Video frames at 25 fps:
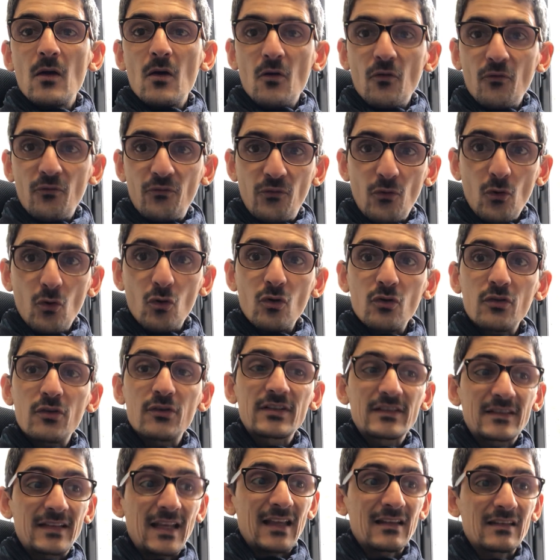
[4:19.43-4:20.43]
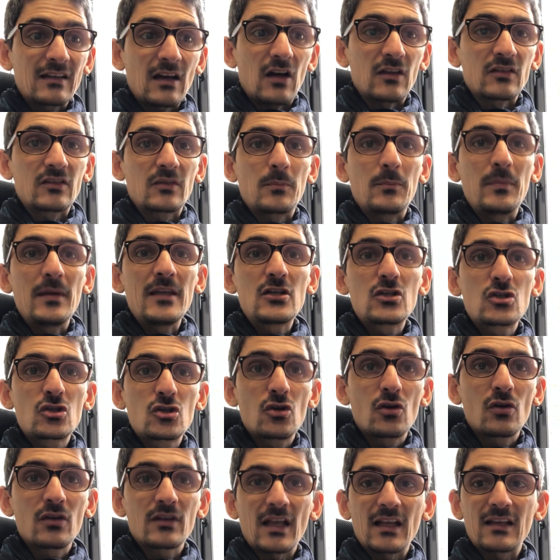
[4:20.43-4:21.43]
follow the standard. Be
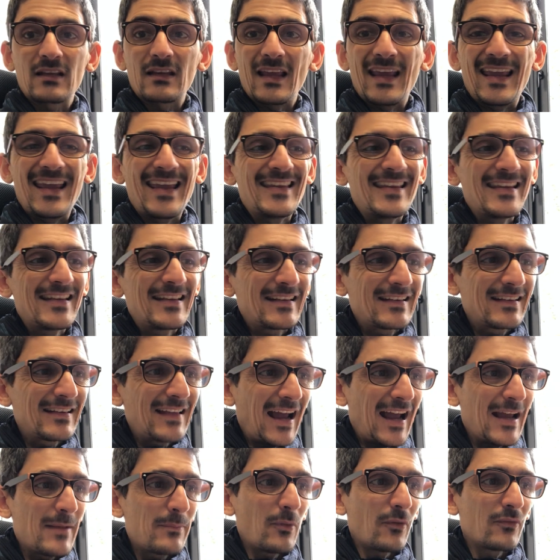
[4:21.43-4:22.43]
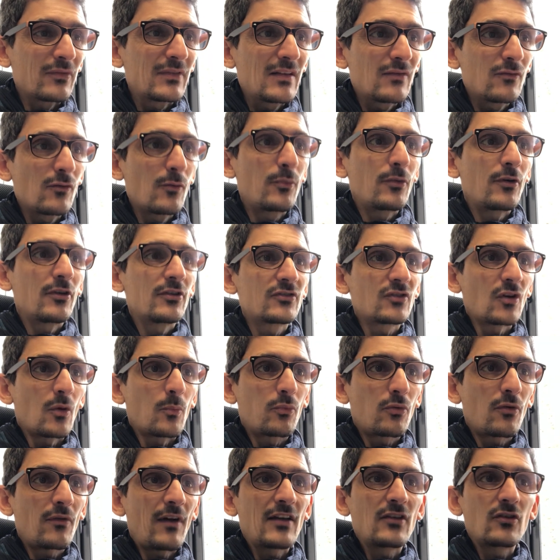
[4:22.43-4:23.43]
sure that any type of developers or
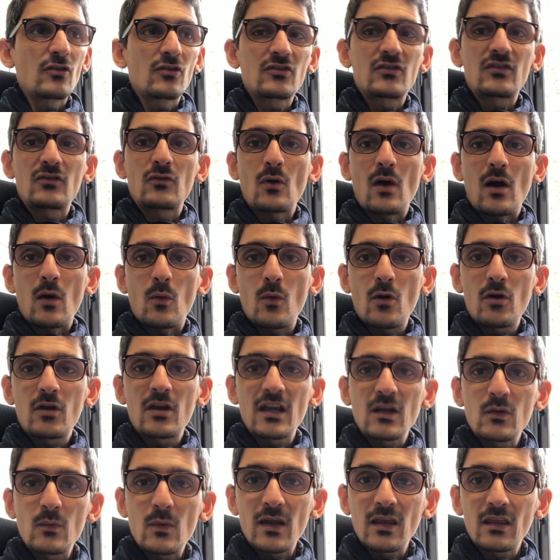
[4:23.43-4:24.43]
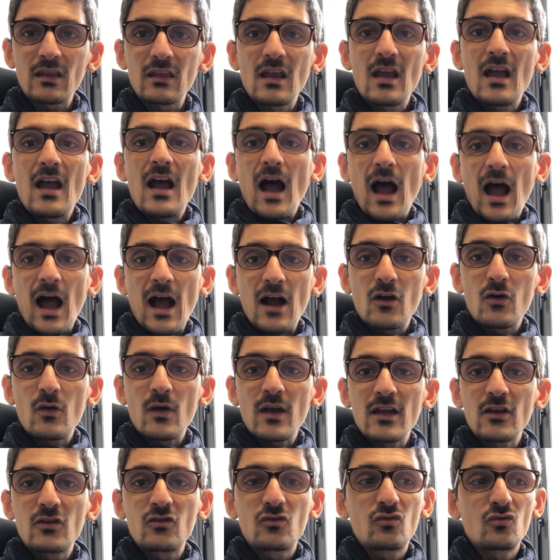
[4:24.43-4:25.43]
providers you are working with are
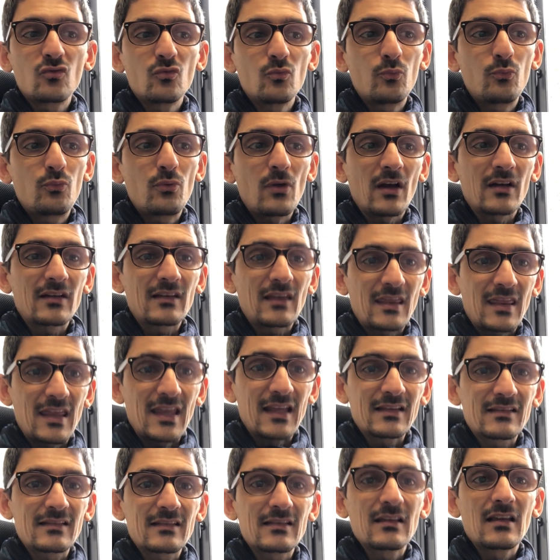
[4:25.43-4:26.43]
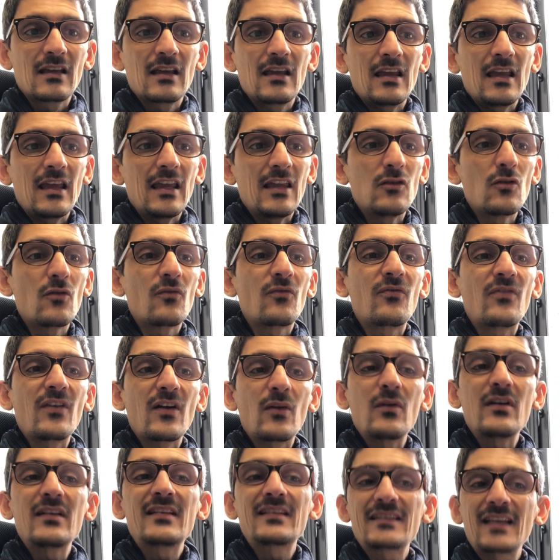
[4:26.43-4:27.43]
going to build things in a
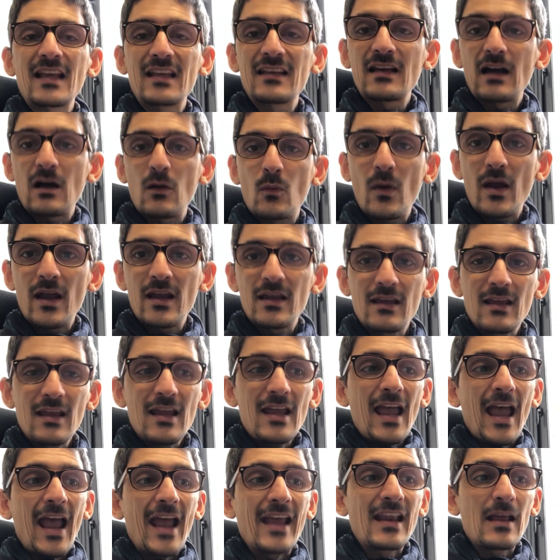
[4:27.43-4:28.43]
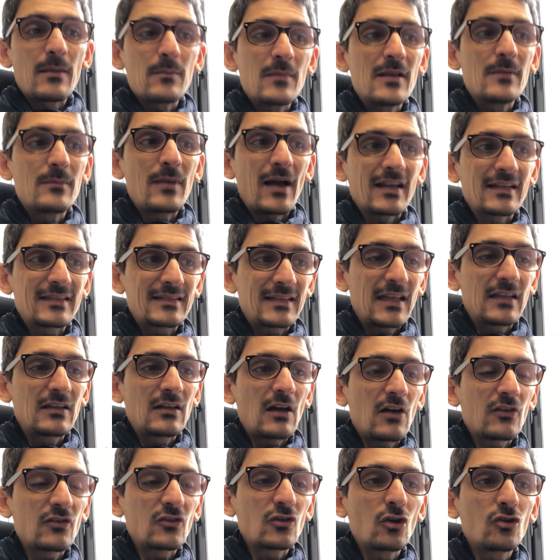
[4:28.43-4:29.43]
very standard way. And I mean by
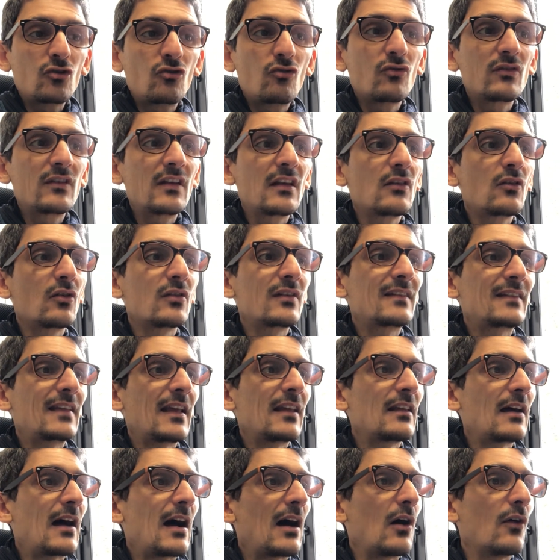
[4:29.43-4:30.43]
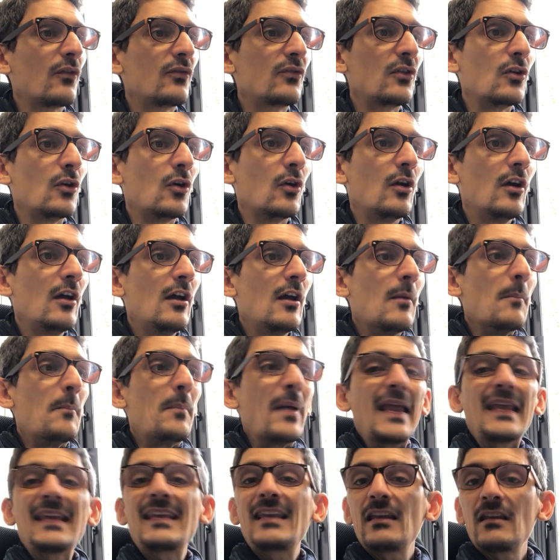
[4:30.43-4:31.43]
standard, not using the standard of the
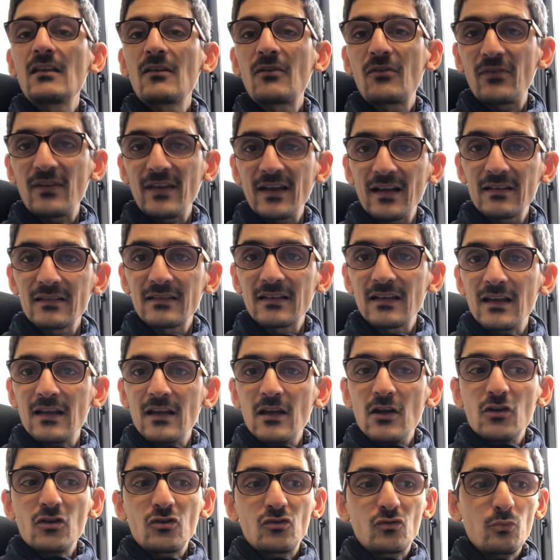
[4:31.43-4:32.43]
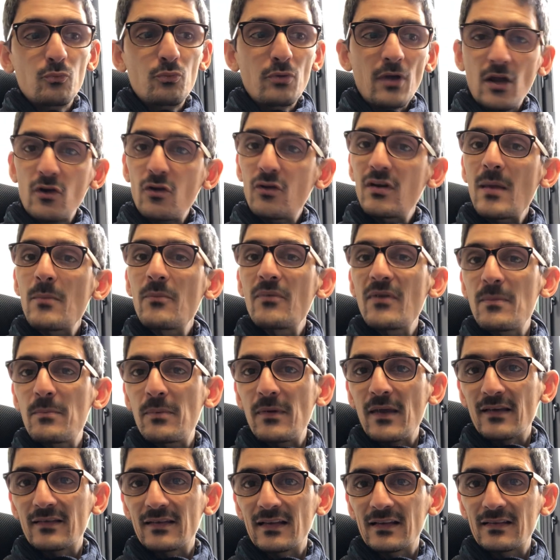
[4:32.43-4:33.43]
banking field to build an
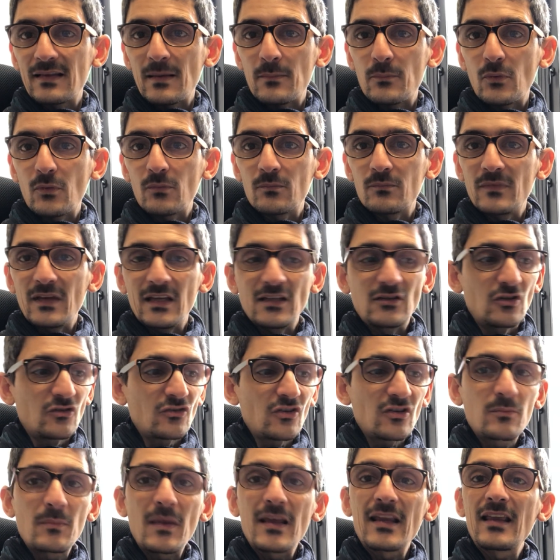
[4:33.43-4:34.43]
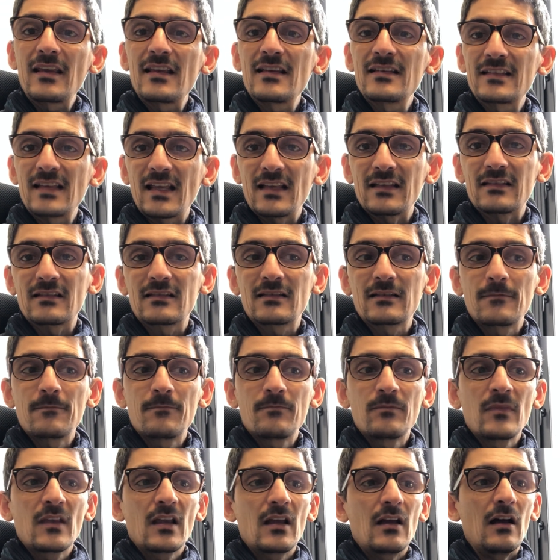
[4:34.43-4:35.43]
MVP as example. It doesn't make any sense.
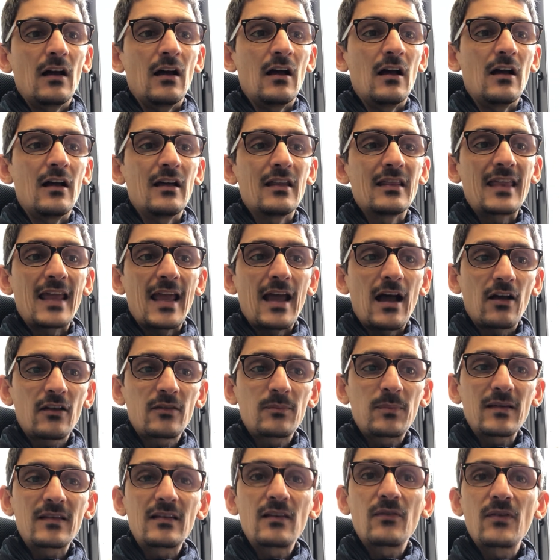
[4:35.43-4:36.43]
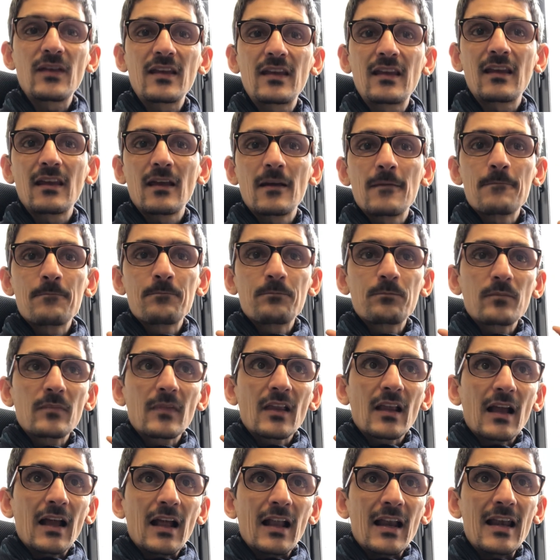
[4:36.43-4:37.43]
There are specific
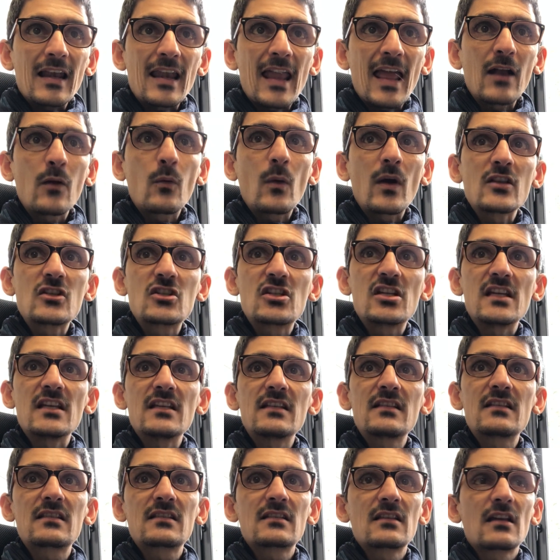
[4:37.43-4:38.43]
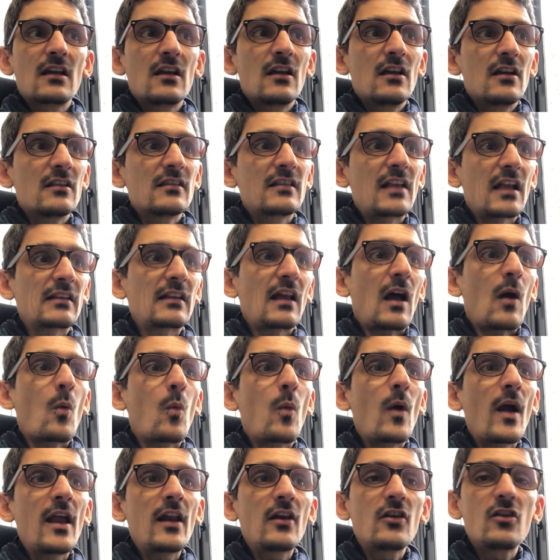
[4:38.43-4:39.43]
languages that are
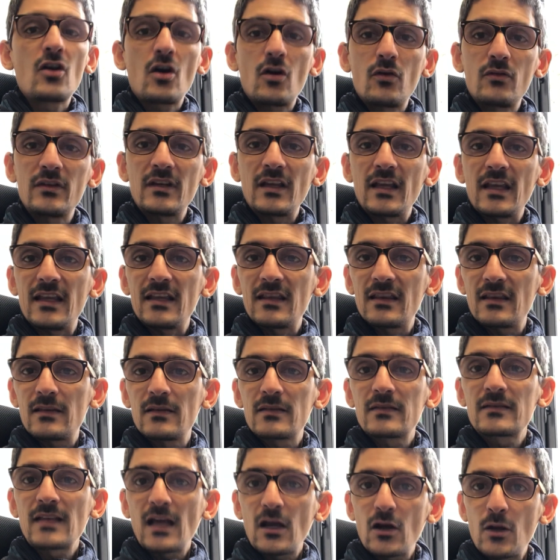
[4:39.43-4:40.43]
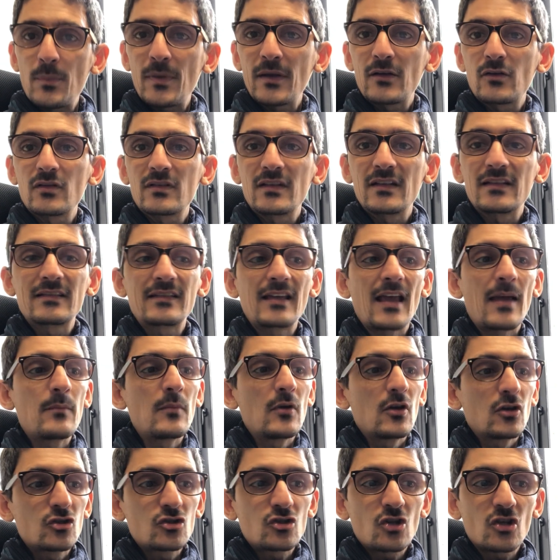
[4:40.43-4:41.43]
well known in the startup
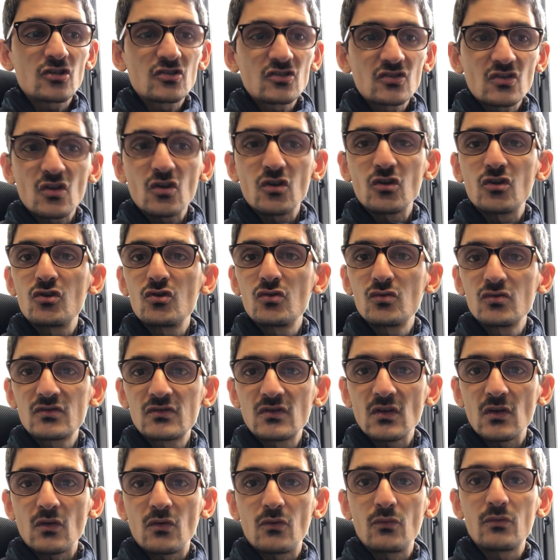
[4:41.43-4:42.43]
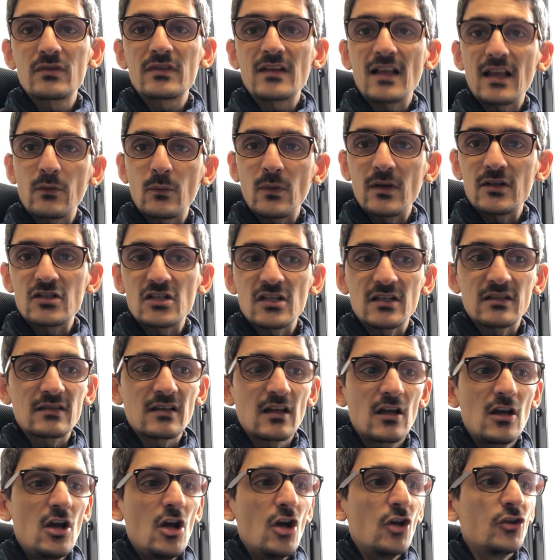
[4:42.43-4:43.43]
ecosystem. Just use those languages.
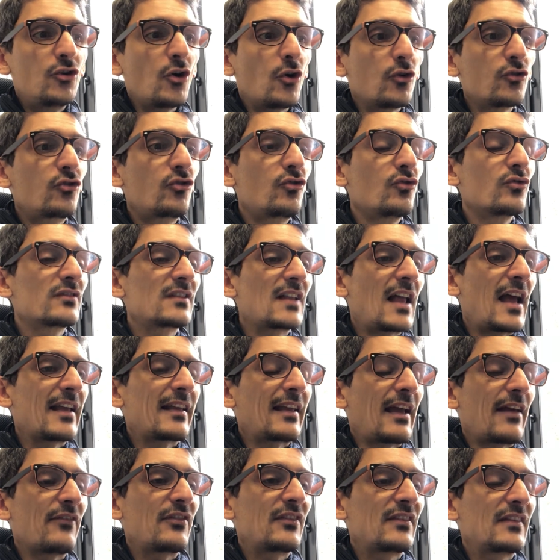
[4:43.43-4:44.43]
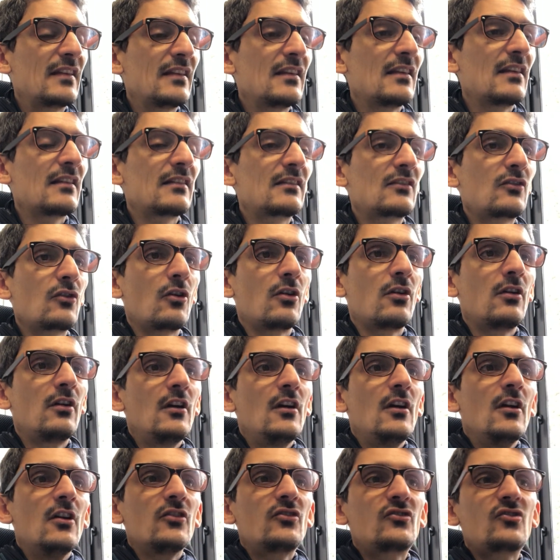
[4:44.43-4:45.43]
Don't use, like I've seen this year,
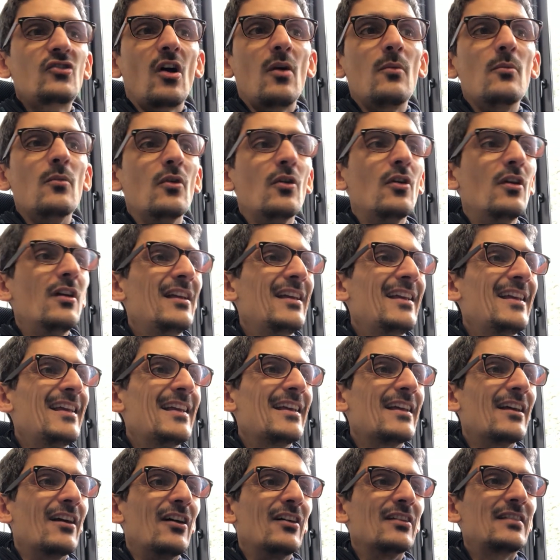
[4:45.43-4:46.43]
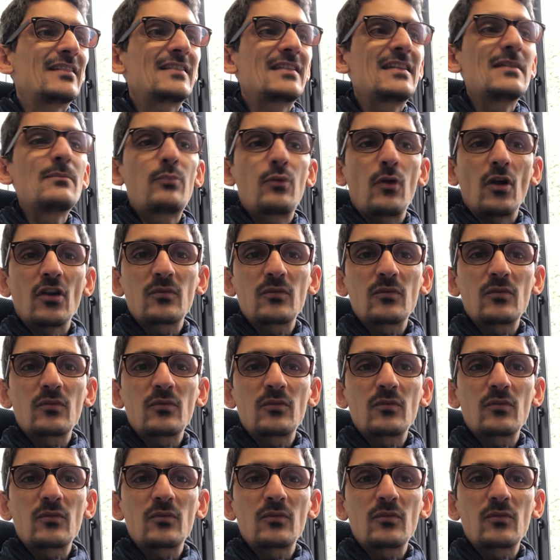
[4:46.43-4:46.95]
some C++